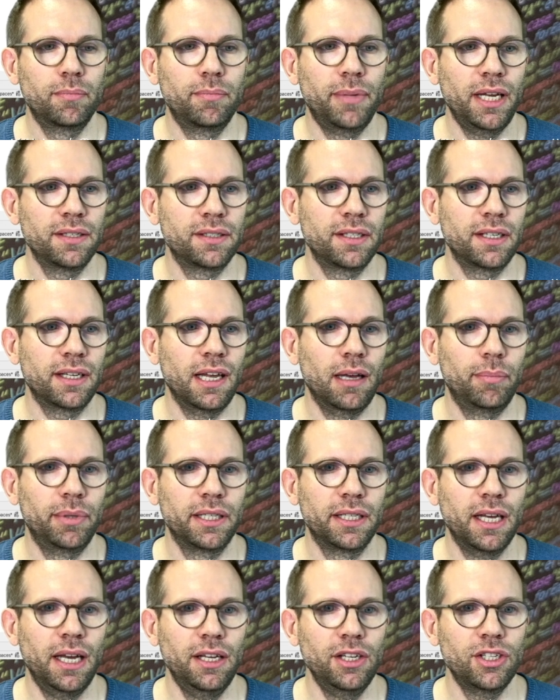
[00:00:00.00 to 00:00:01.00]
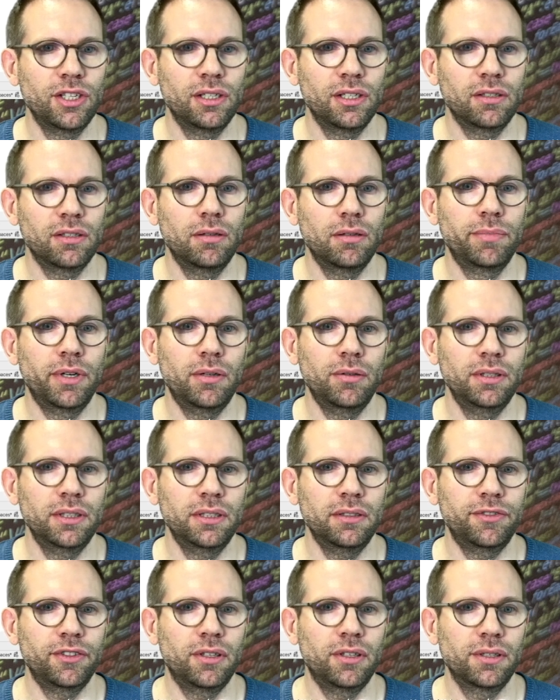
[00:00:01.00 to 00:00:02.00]
basic application component,
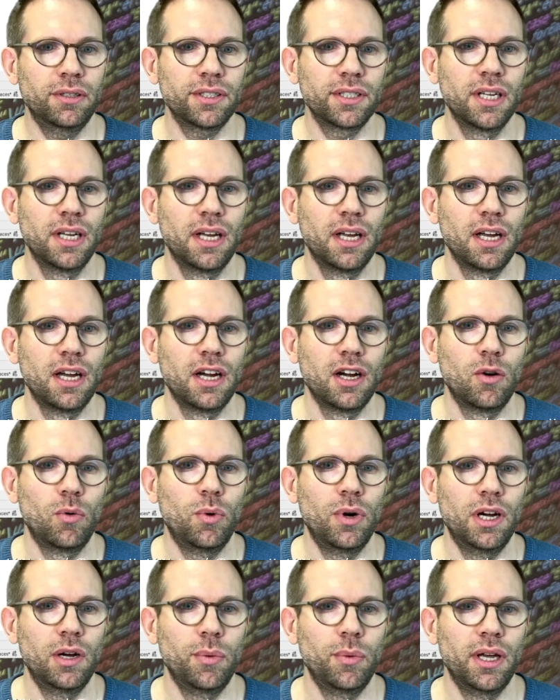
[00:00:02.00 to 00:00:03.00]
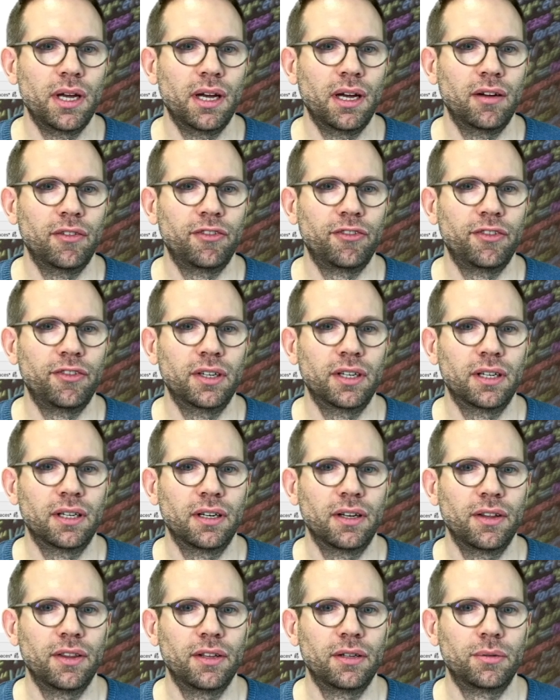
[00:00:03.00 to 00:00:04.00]
of course, where we have
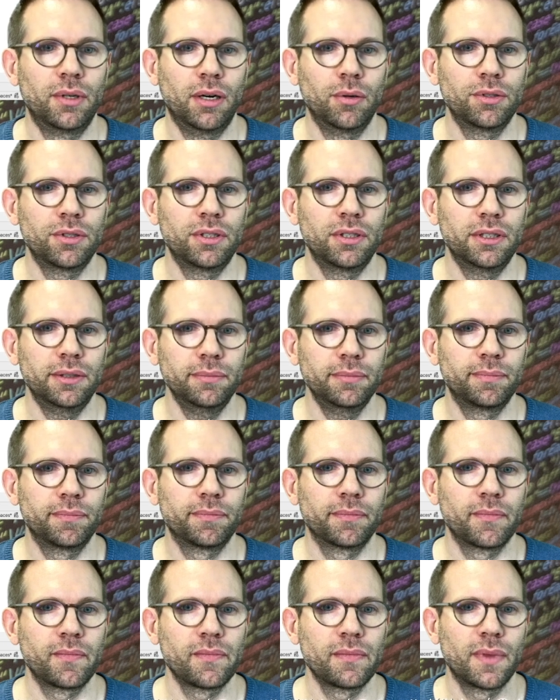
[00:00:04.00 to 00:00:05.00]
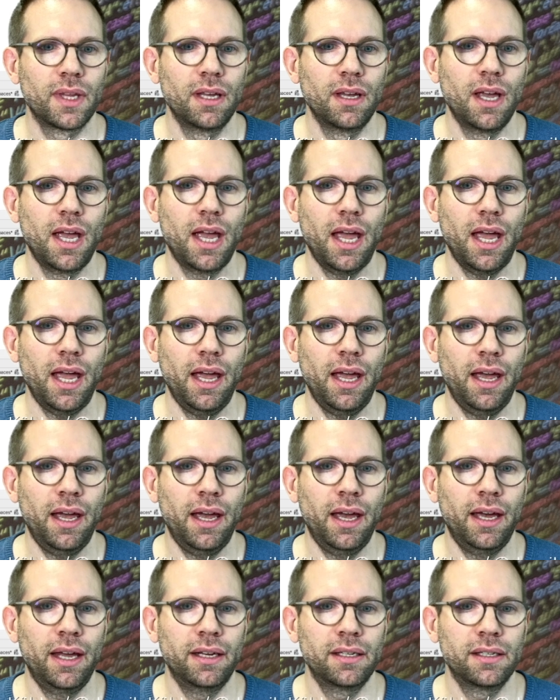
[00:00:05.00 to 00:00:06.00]
the router,
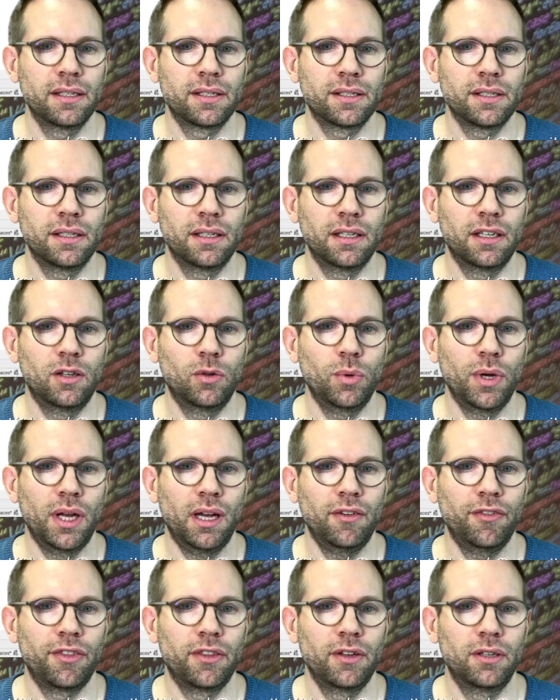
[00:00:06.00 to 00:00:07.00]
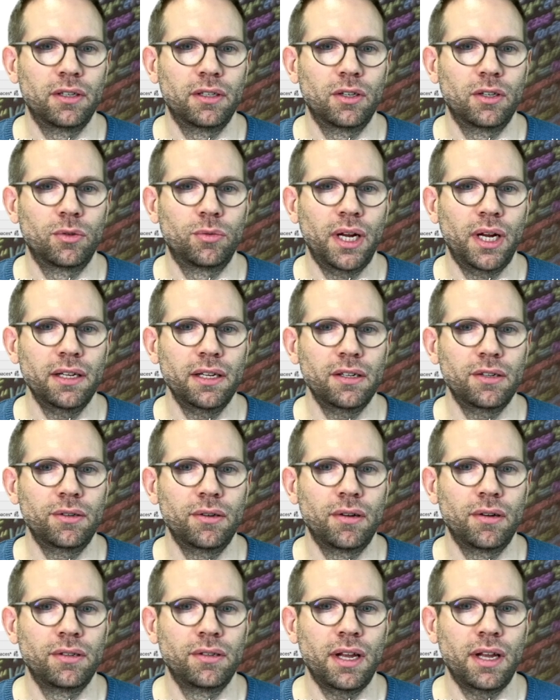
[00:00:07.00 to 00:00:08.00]
and we have the render
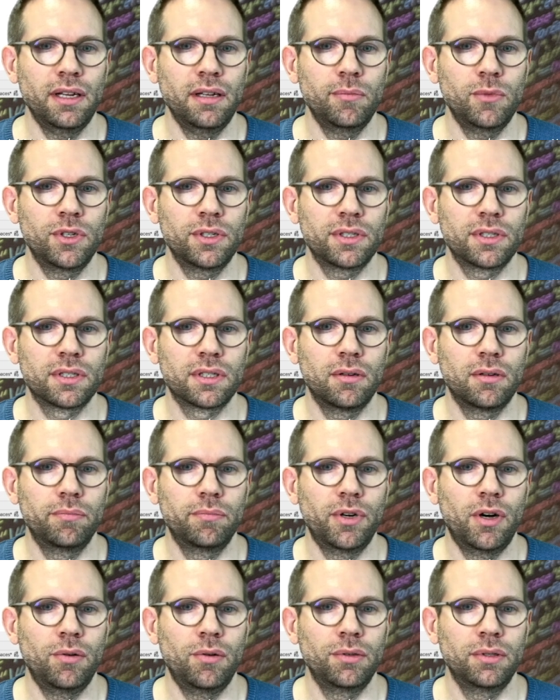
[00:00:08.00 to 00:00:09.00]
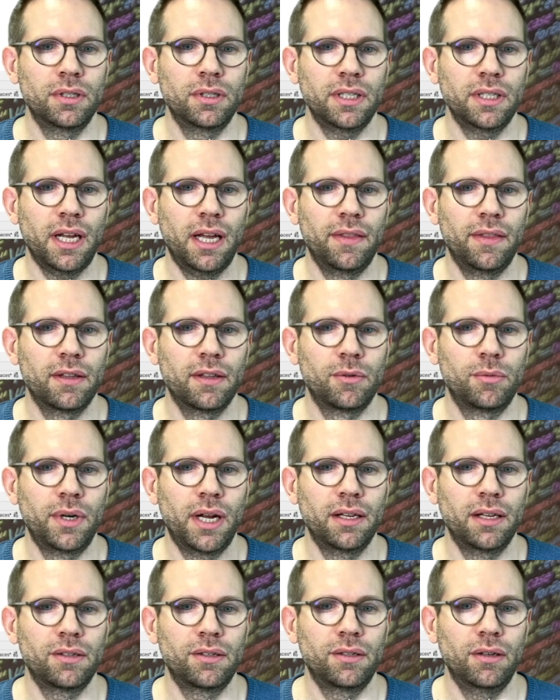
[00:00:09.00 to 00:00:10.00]
anonymous component and the
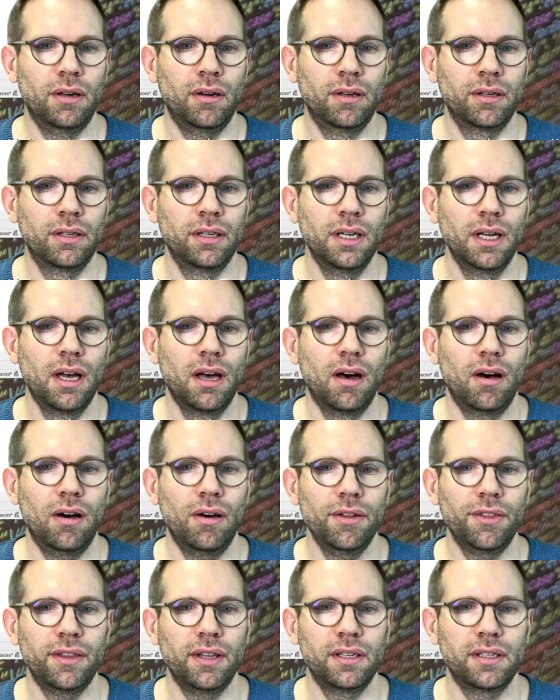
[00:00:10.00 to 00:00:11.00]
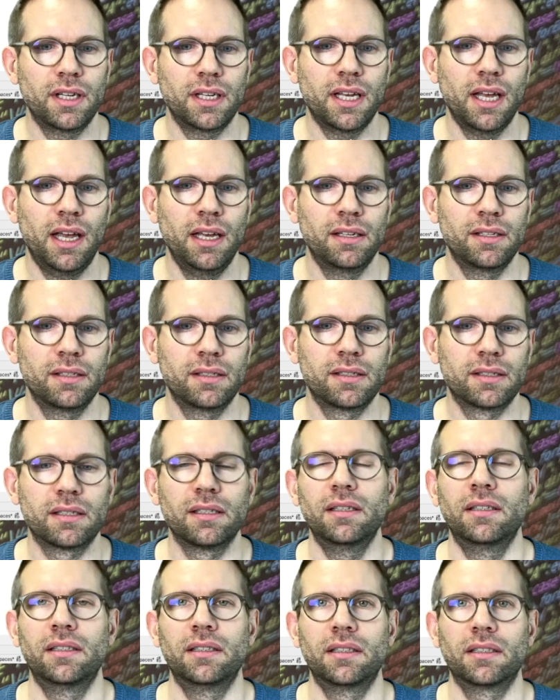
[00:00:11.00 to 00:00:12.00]
render on authenticated
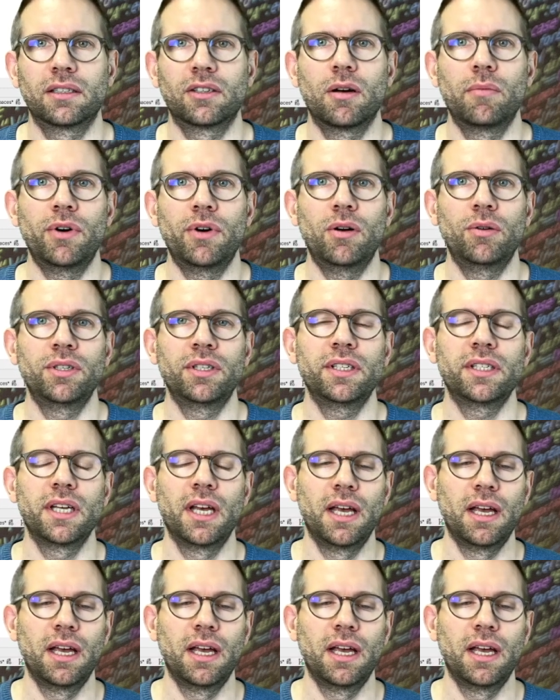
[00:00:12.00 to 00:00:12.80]
component